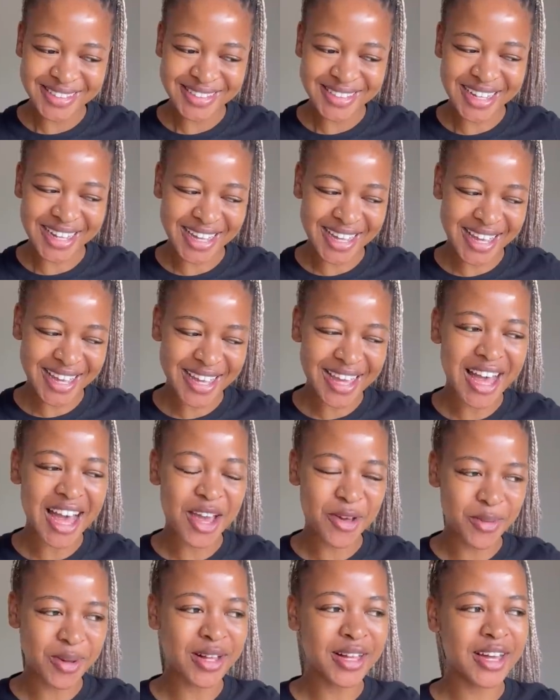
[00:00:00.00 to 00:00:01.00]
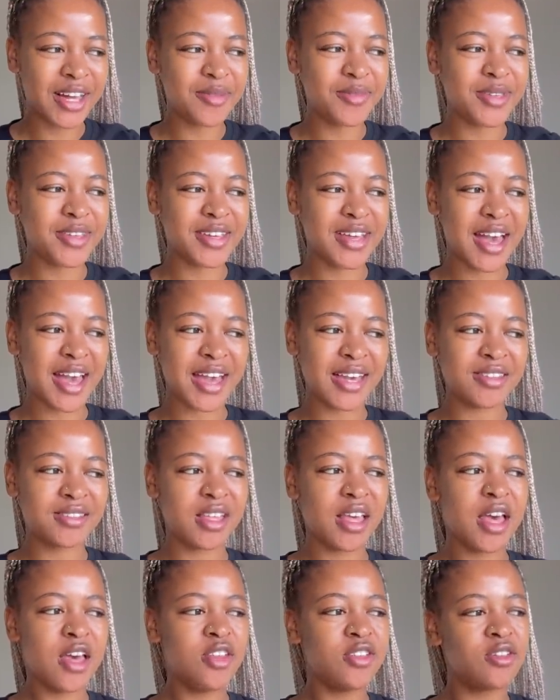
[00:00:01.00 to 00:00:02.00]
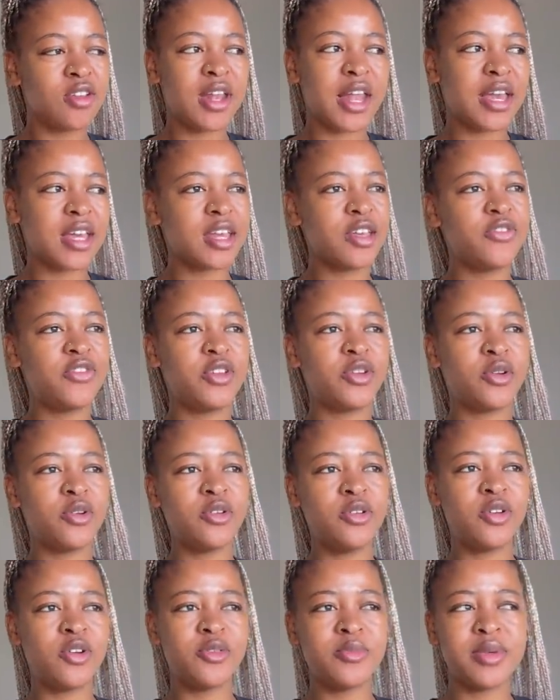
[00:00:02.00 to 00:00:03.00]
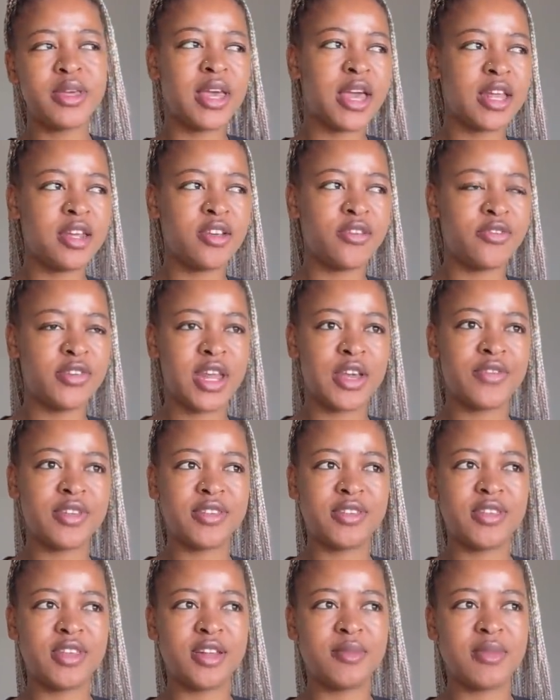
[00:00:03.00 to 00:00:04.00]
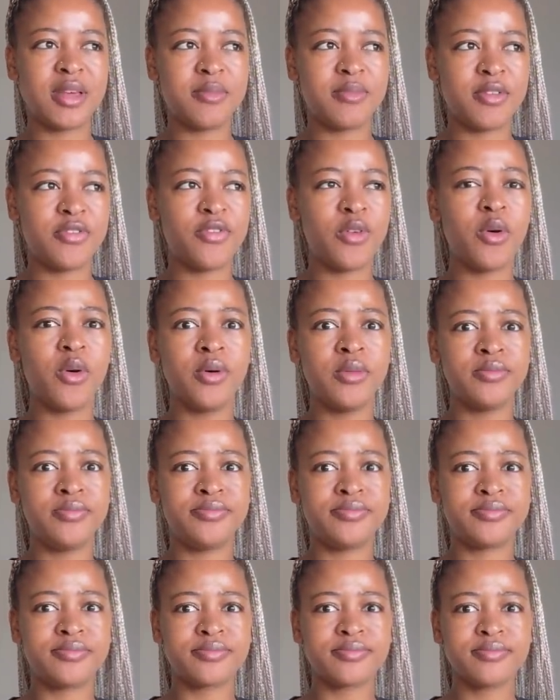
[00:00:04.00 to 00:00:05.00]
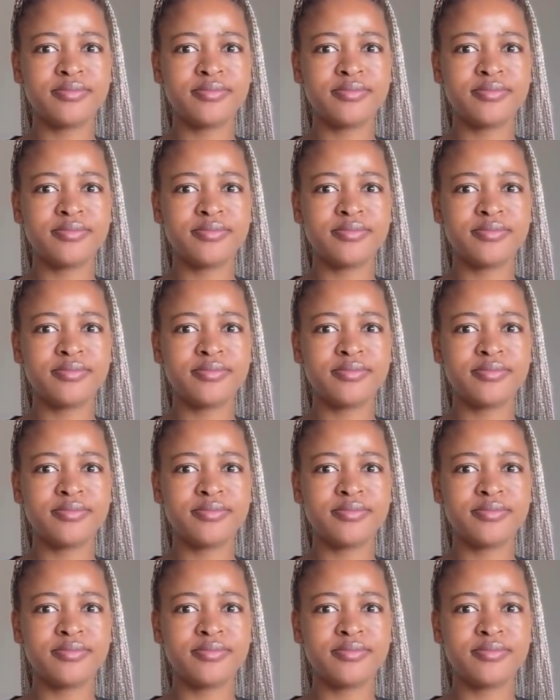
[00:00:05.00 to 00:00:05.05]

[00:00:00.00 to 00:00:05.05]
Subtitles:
Okay, I welcome you guys. So like, if you don't know me and you've never seen me before,